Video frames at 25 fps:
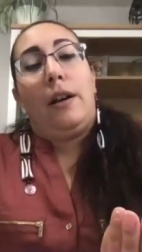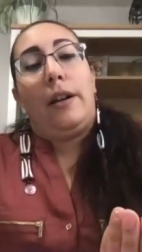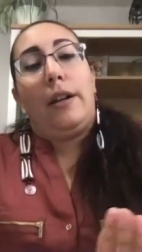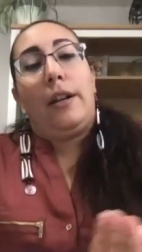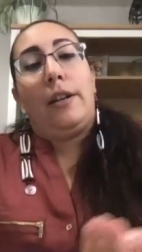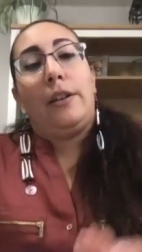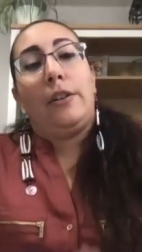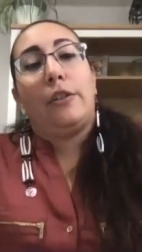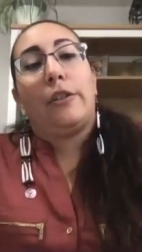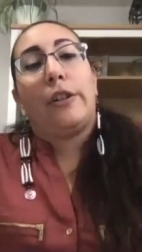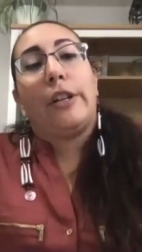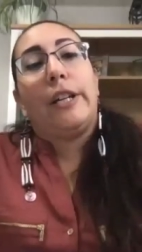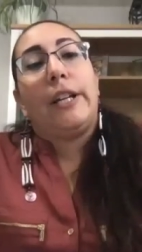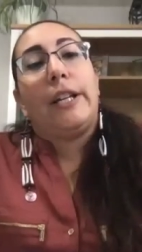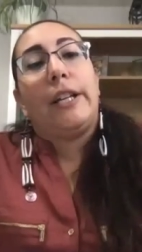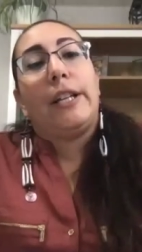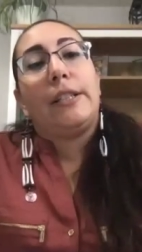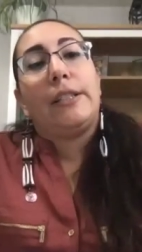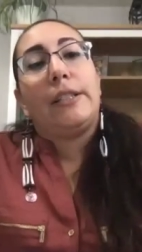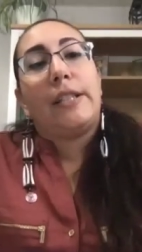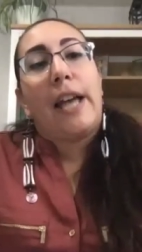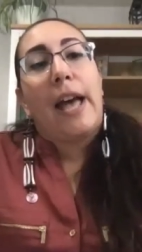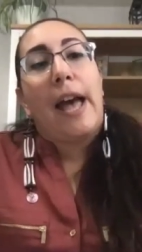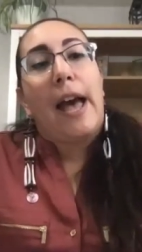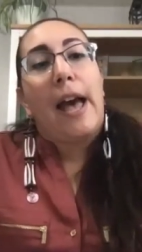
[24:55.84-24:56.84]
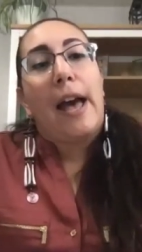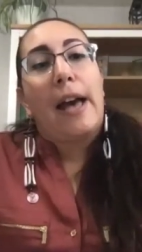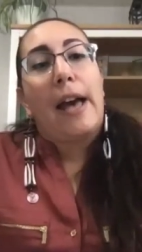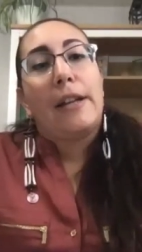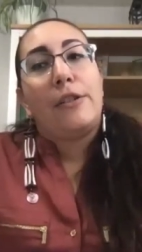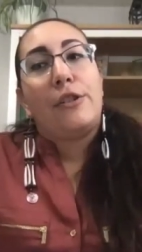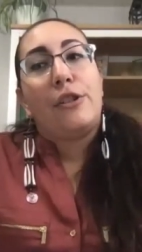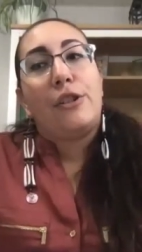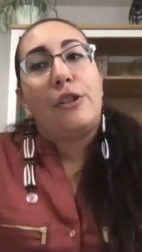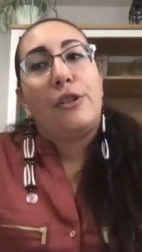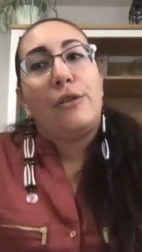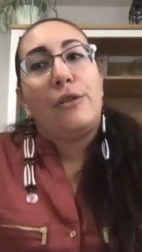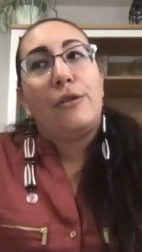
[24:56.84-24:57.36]
ingredient to add
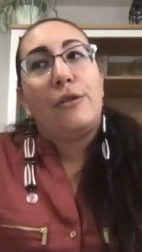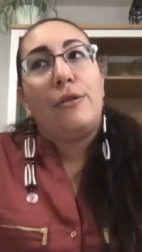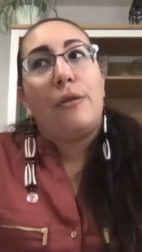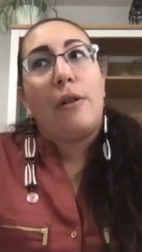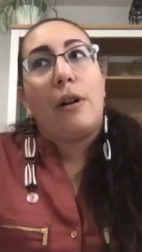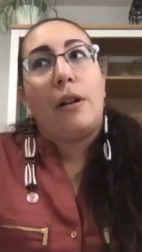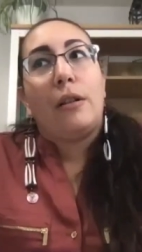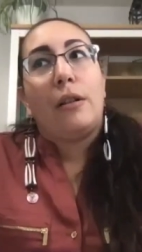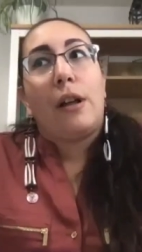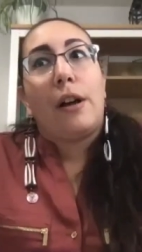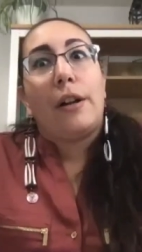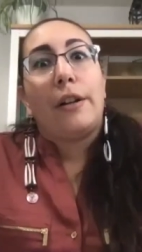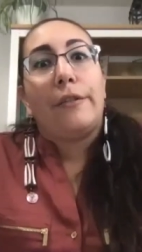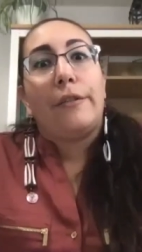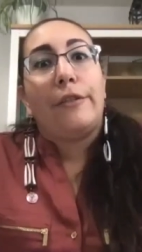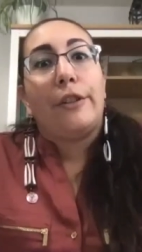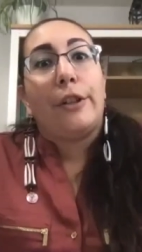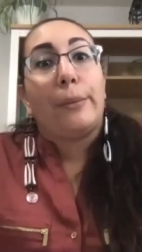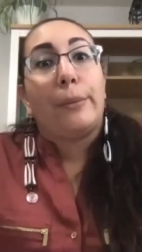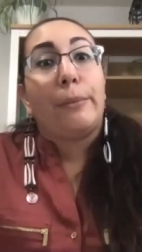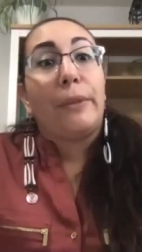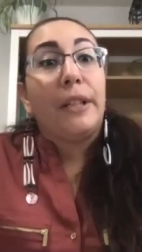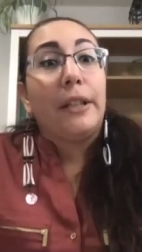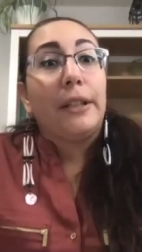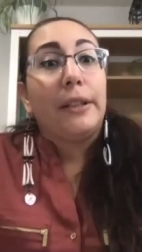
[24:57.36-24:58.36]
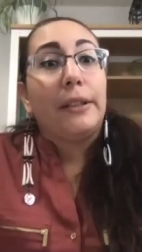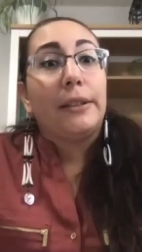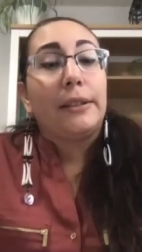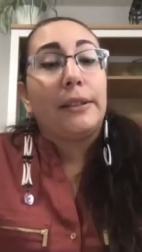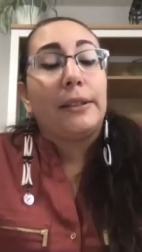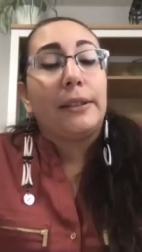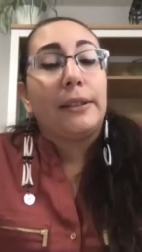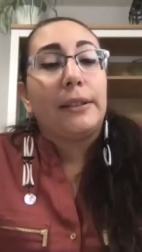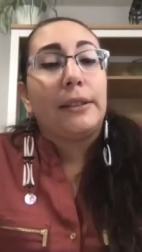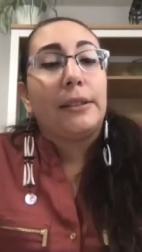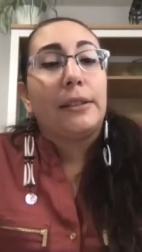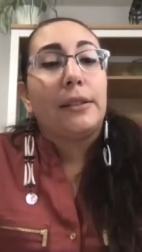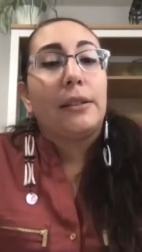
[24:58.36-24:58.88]
to a lot of your
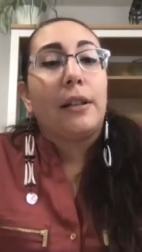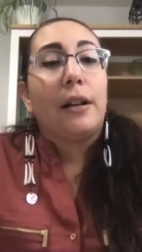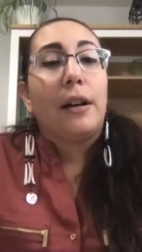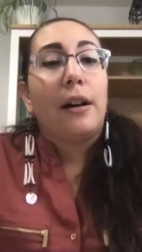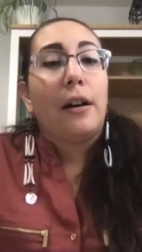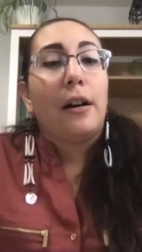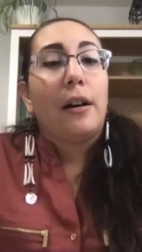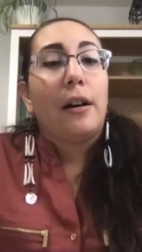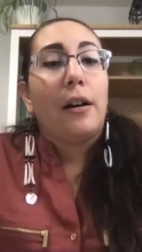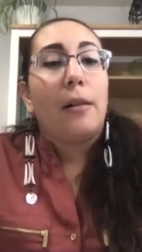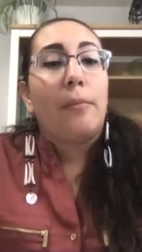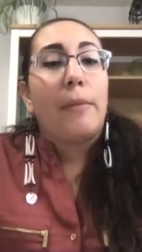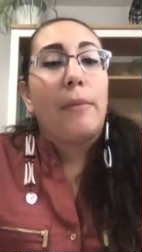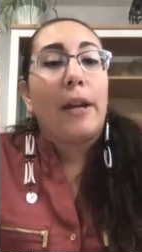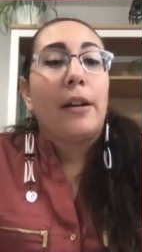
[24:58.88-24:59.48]
meats, um,